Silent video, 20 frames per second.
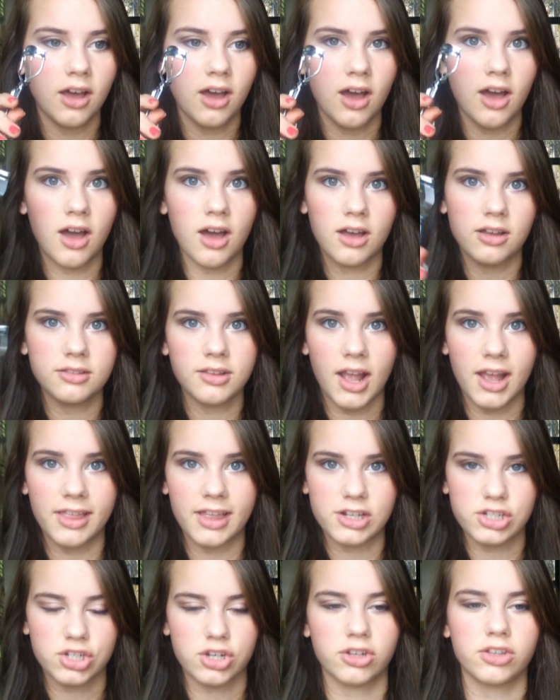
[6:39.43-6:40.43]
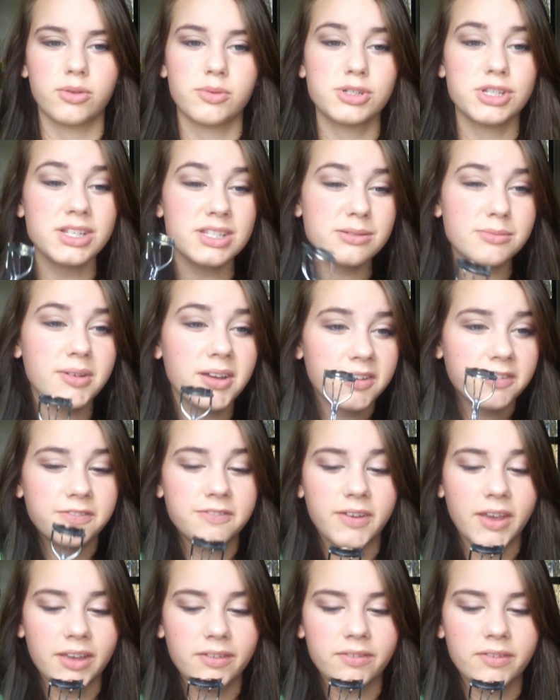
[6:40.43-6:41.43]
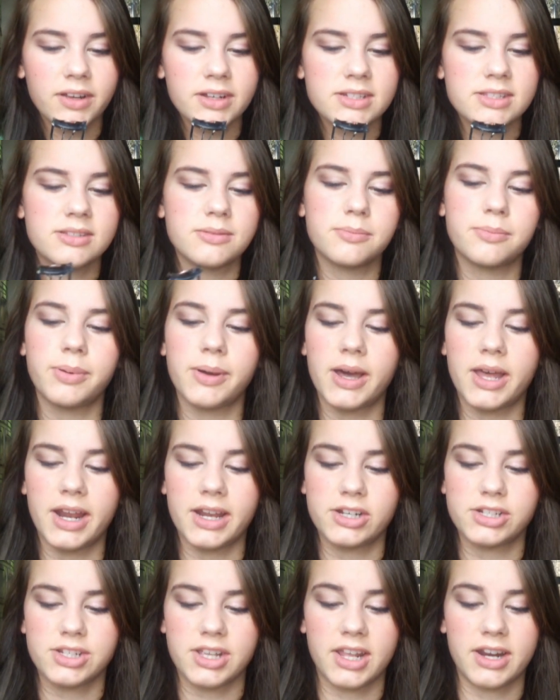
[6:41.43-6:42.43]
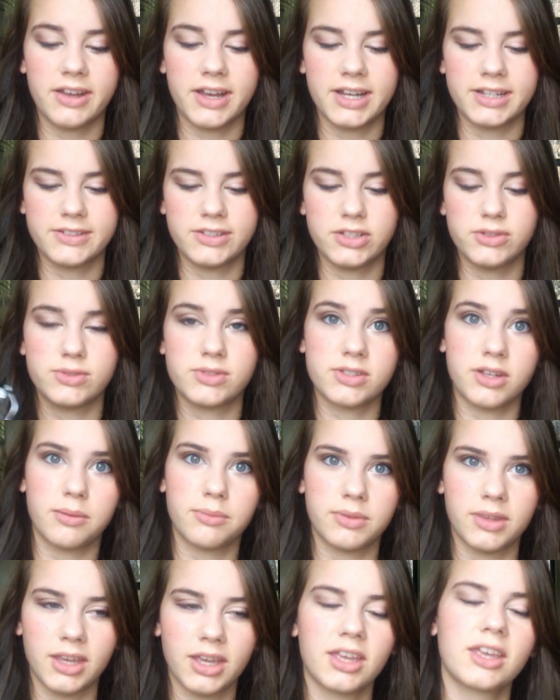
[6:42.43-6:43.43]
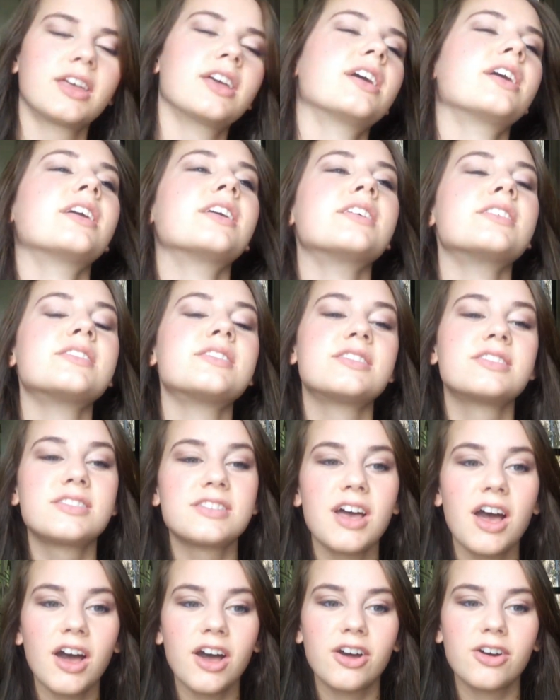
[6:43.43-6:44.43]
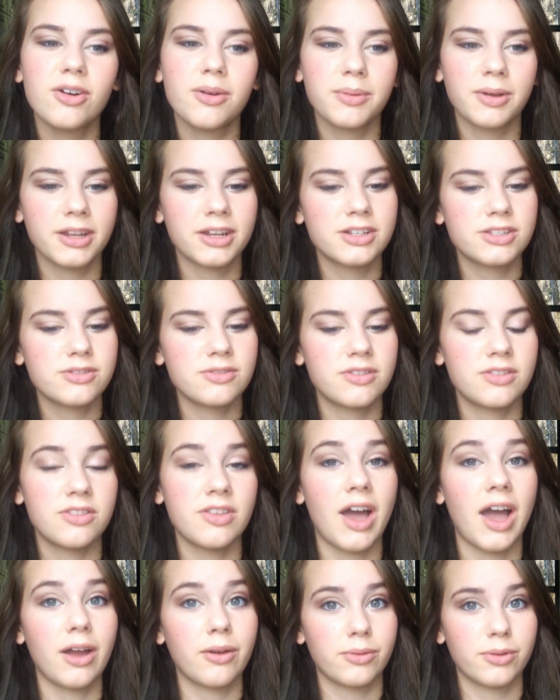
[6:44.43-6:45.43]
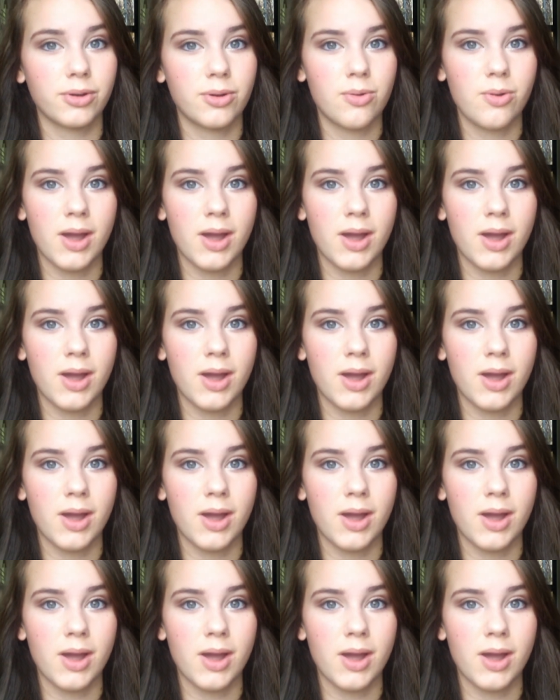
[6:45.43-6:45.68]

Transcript: uh, eyelash curler, which isn't my favorite, but I just kind of had to use something. So I'm going to do that real